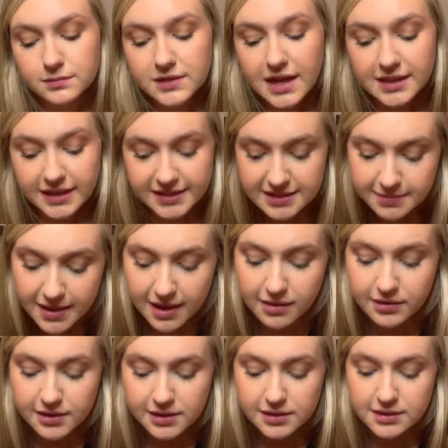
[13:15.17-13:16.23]
I like the
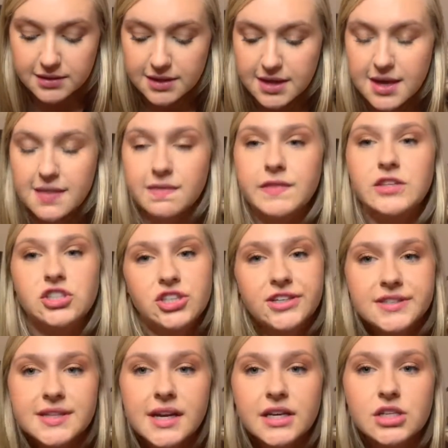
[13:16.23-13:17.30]
palette. The
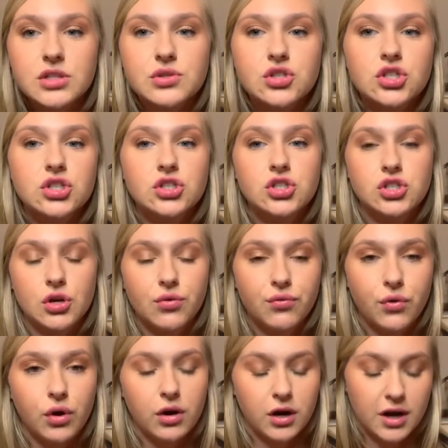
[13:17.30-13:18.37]
shades that I used so
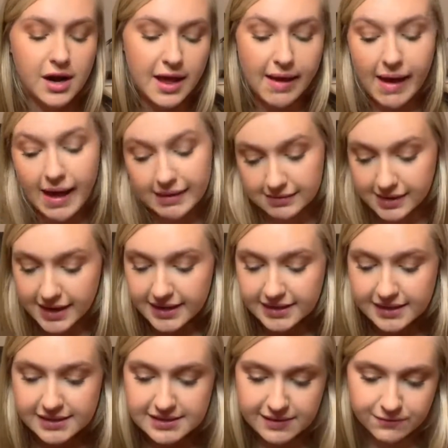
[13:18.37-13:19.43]
far, I
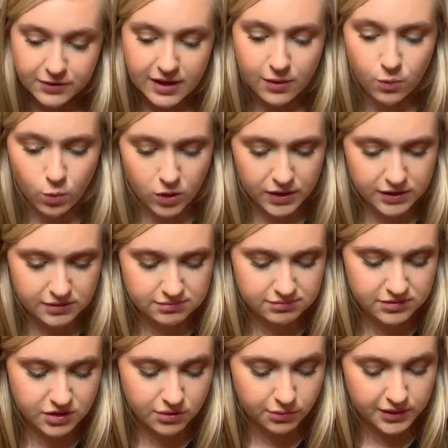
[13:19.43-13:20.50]
like, except for that one,
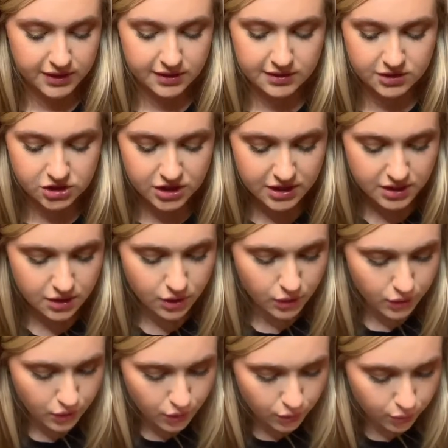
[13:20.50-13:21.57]
the Wig shade.
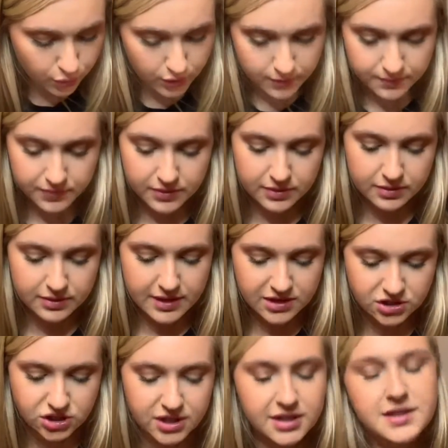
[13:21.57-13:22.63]

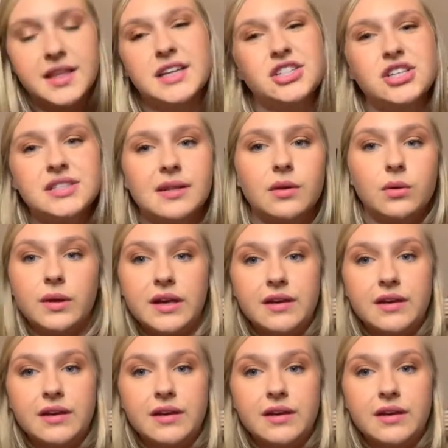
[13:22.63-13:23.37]
That shade's a little